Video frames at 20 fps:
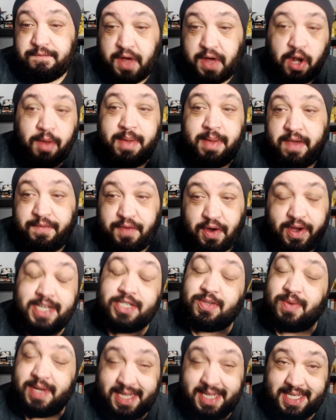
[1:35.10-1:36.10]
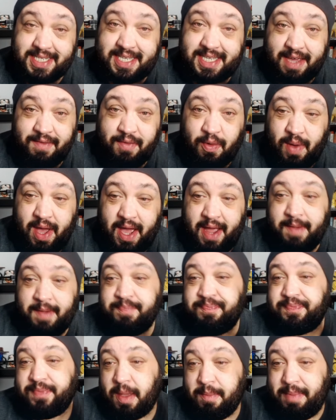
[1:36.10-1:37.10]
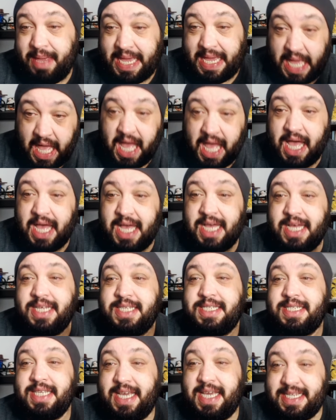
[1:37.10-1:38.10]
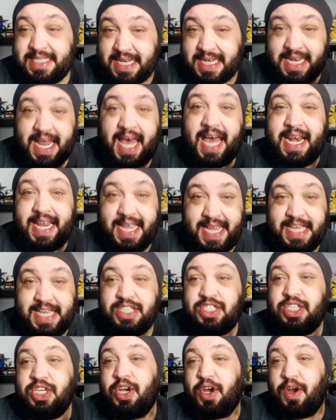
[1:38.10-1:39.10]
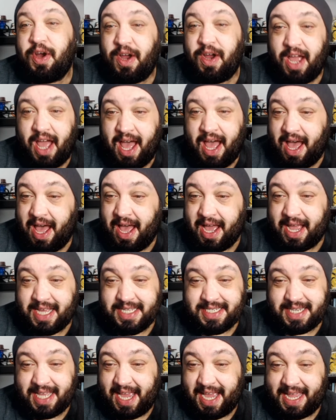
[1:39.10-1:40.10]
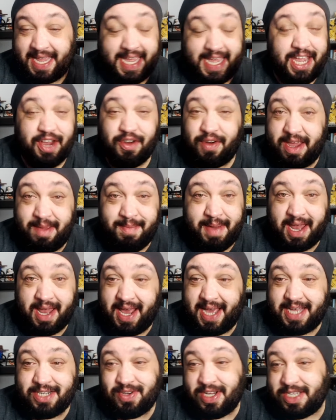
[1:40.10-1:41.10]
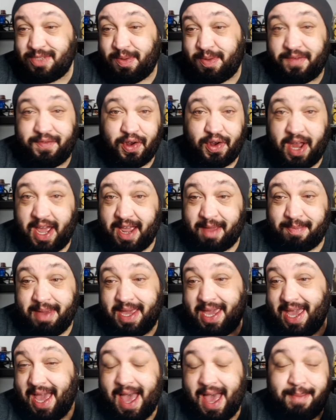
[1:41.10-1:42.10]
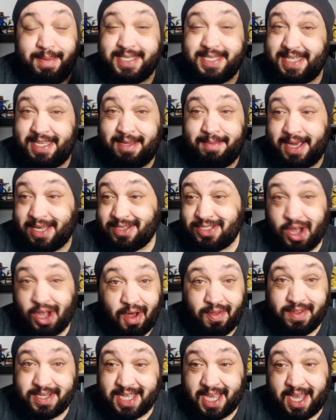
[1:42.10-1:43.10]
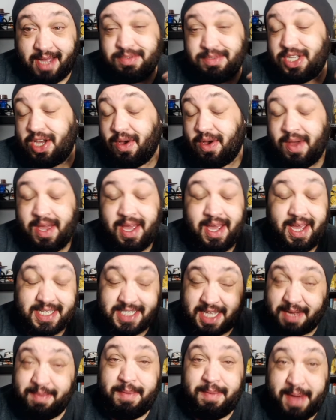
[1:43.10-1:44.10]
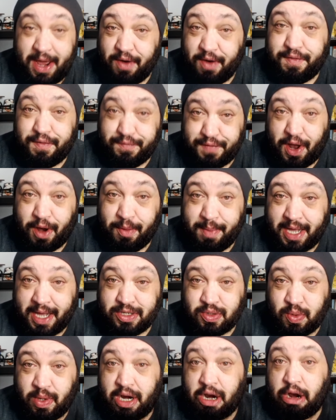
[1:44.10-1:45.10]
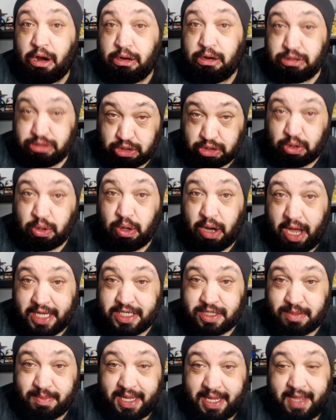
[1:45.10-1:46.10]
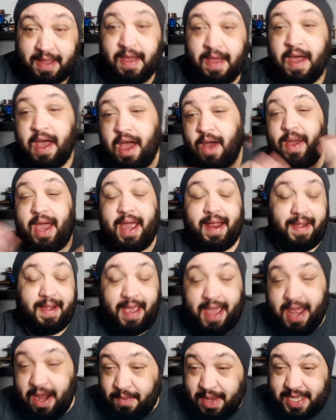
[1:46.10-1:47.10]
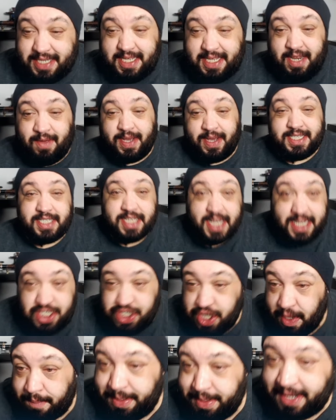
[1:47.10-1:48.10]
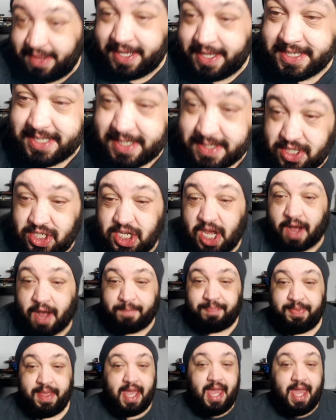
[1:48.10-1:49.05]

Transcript: follow me if you're entering this giveaway, because it's a lot easier, because uh, I can get your email address, but if you're like me, I miss emails all the time, so it's gonna be better if you follow me on Twitter. Trust me. All right, anyways, anyways, let's jump into this. So,